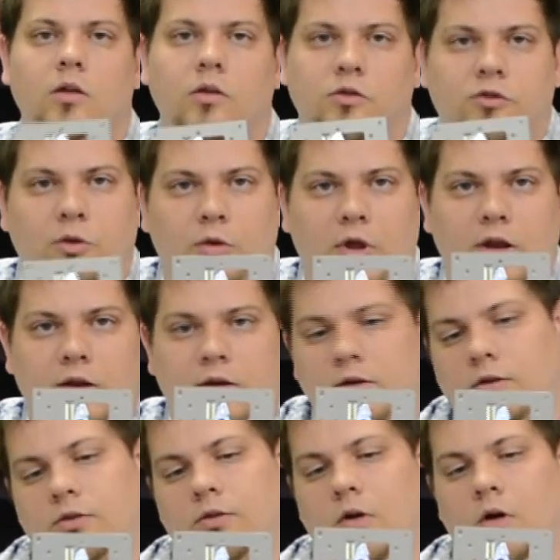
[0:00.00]
so that it
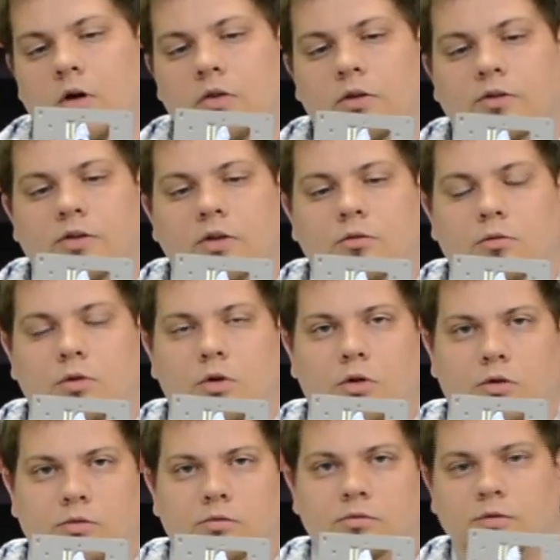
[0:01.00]
is on the
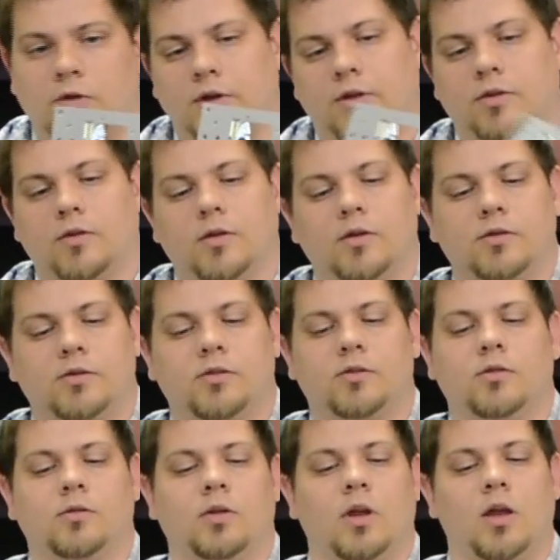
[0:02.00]
T-rail like
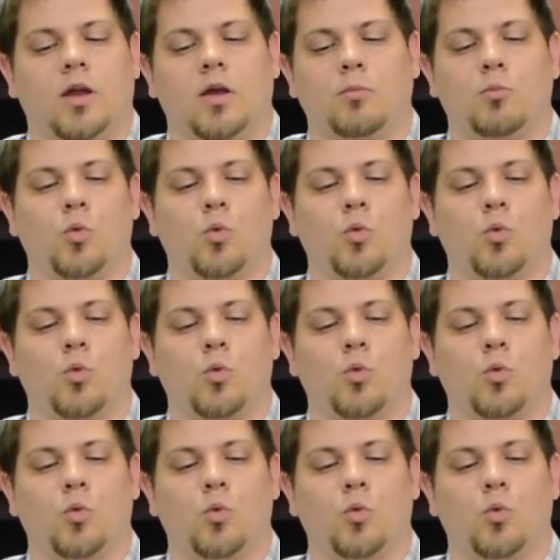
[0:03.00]
this, and